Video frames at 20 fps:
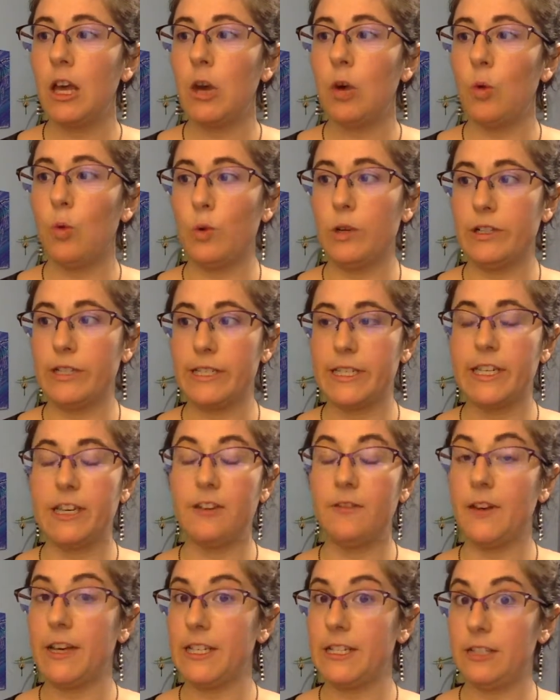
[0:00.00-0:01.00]
We'll see
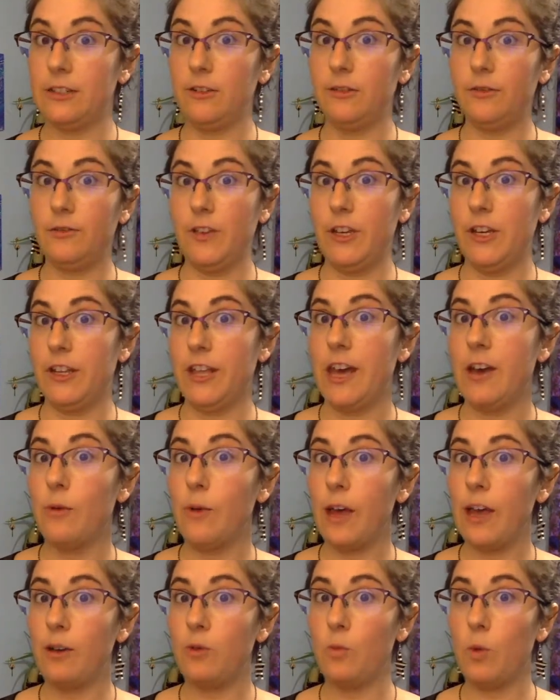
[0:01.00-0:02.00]
if I still feel that
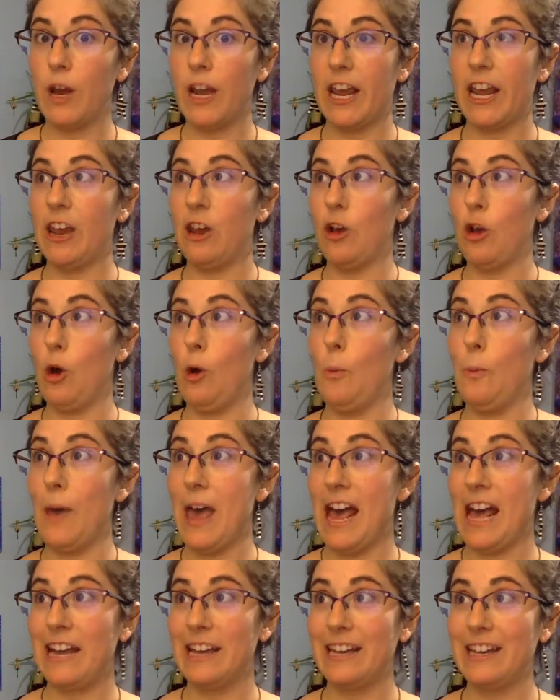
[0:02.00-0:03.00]
way when I go
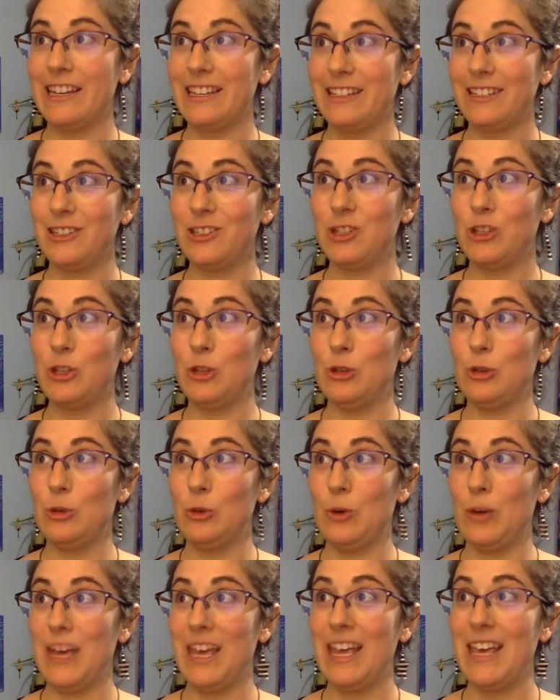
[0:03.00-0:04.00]
back
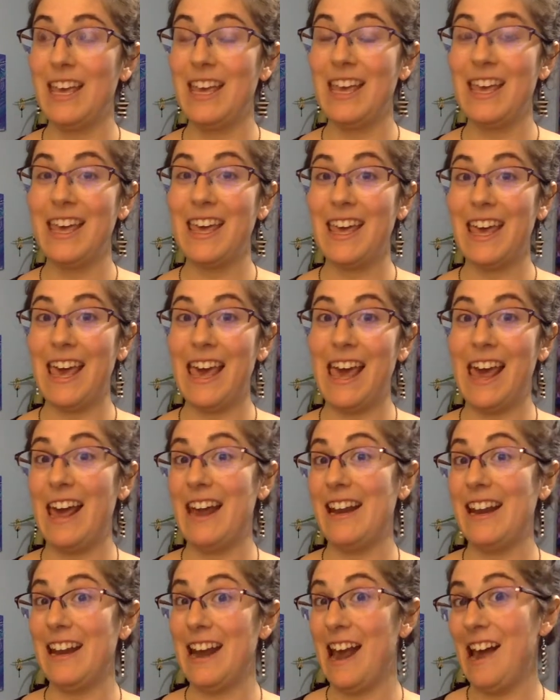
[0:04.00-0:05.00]
to
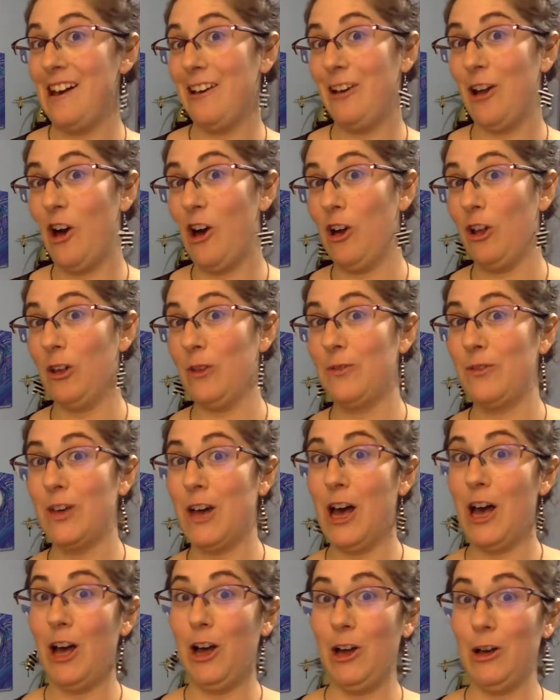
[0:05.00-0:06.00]
edit out all of the
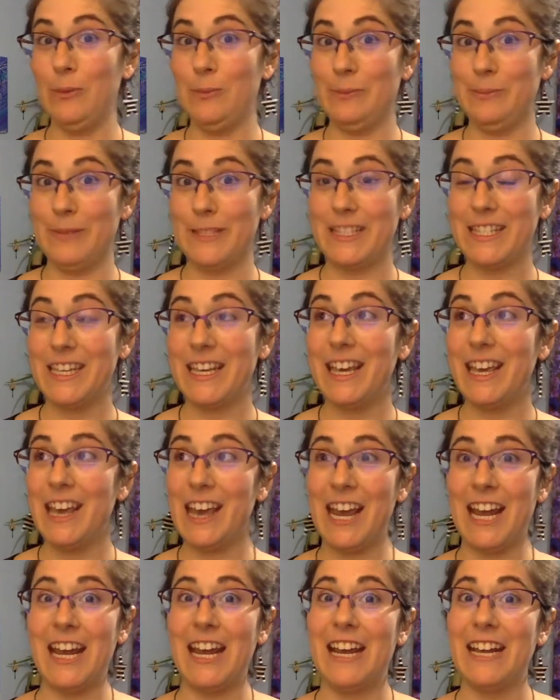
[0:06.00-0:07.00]
ums
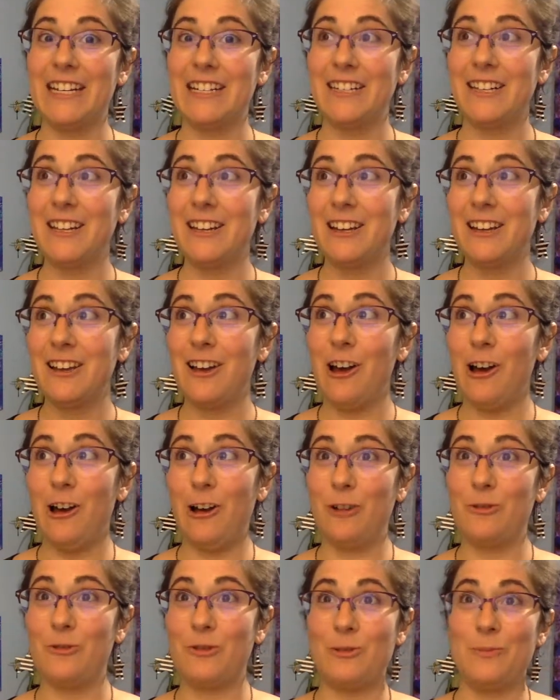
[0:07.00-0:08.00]
and
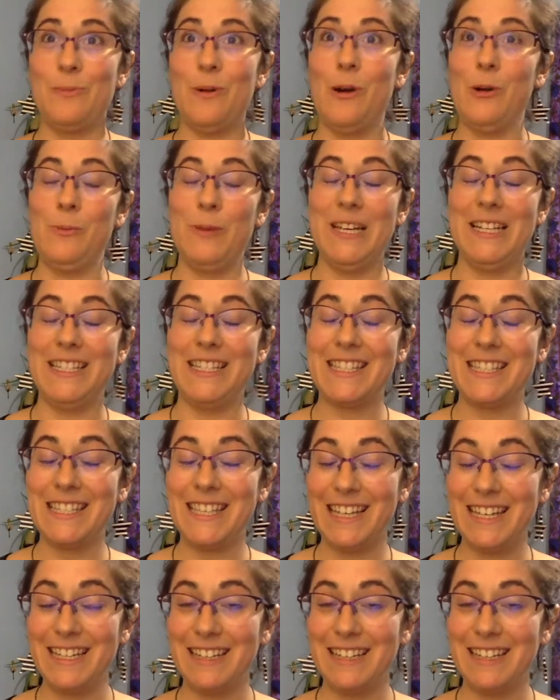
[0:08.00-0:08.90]
awkward moments.